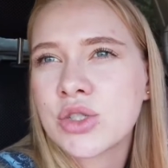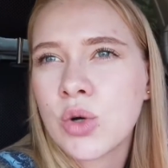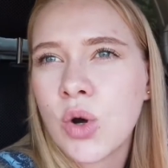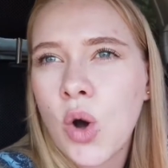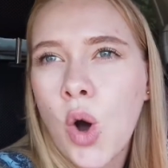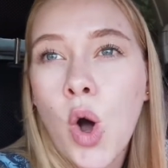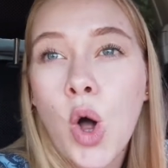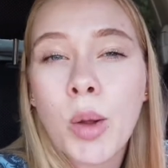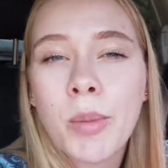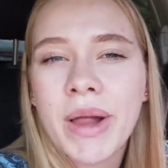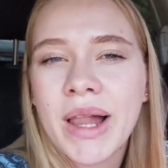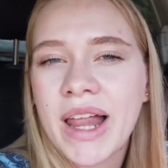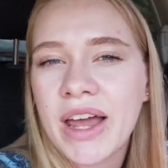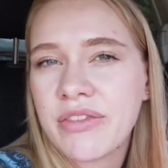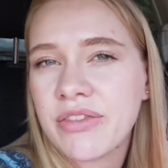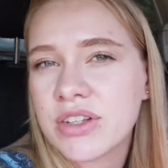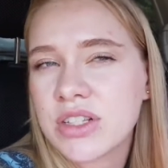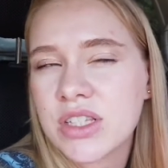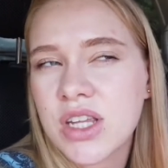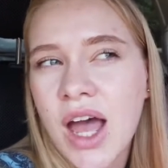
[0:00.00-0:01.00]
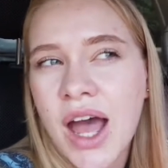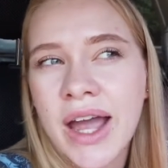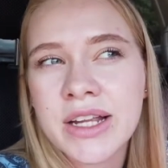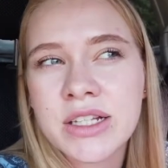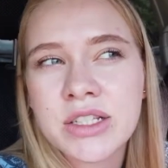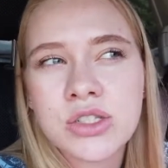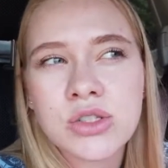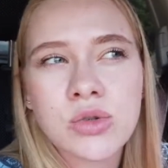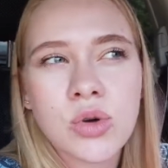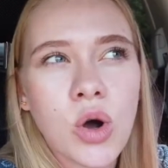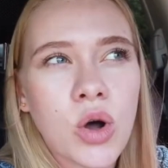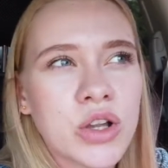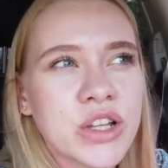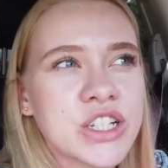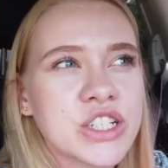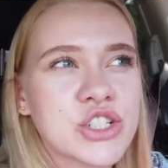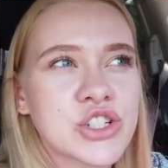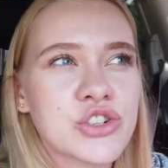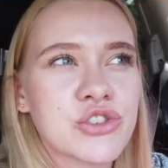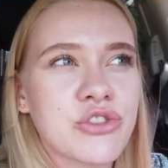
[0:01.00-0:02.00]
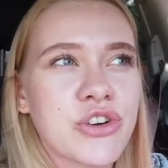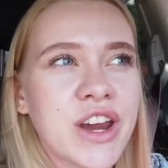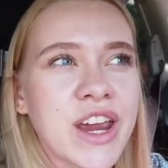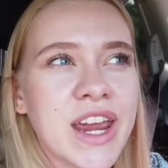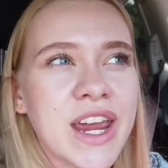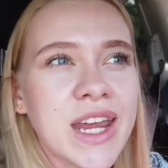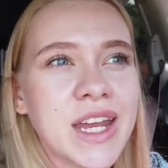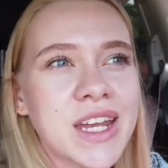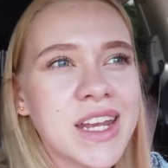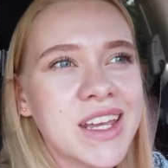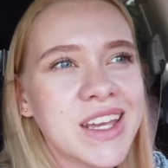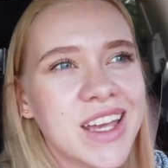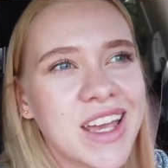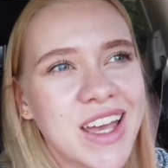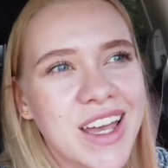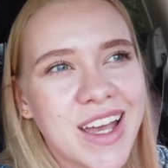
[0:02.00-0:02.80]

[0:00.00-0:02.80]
took all my life. I took only train.